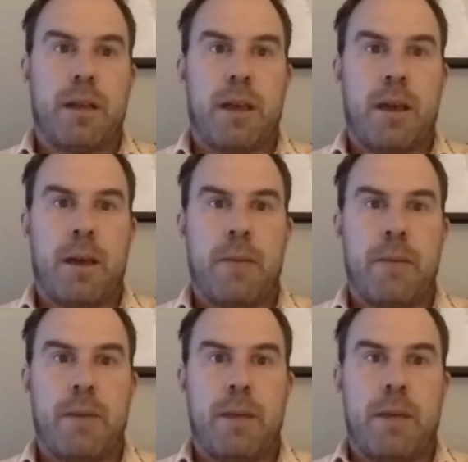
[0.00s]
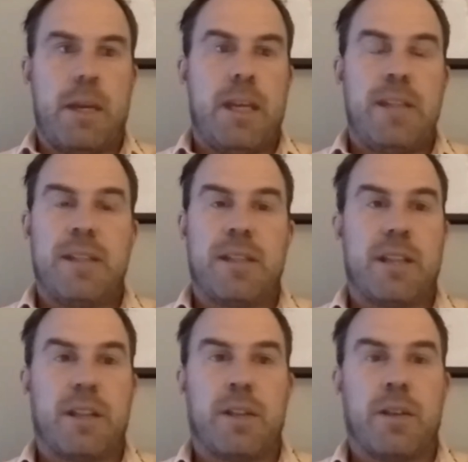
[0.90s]
Um, it's just
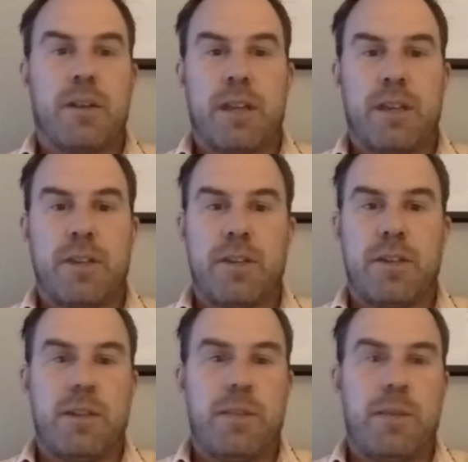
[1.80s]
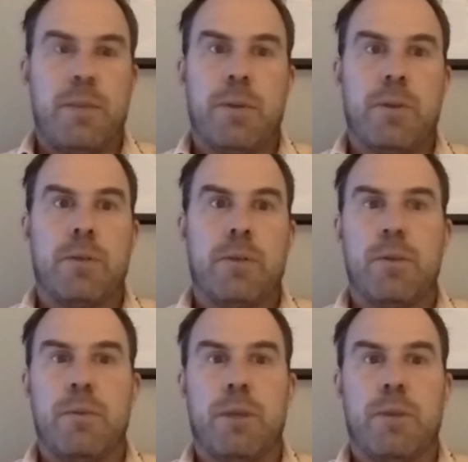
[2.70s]
like a lot of things you see people
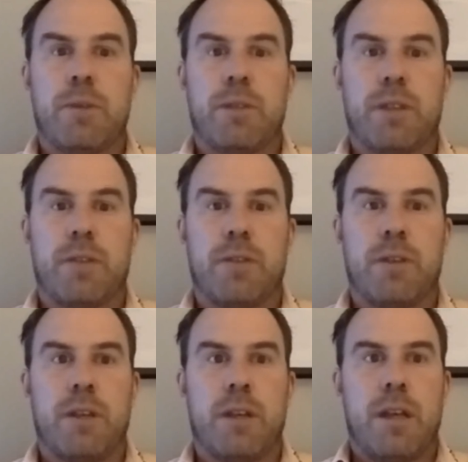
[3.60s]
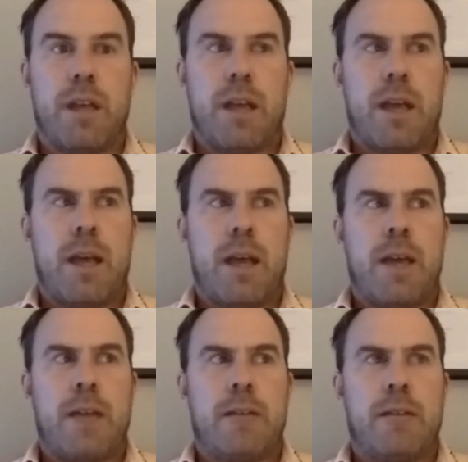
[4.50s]
who build stuff and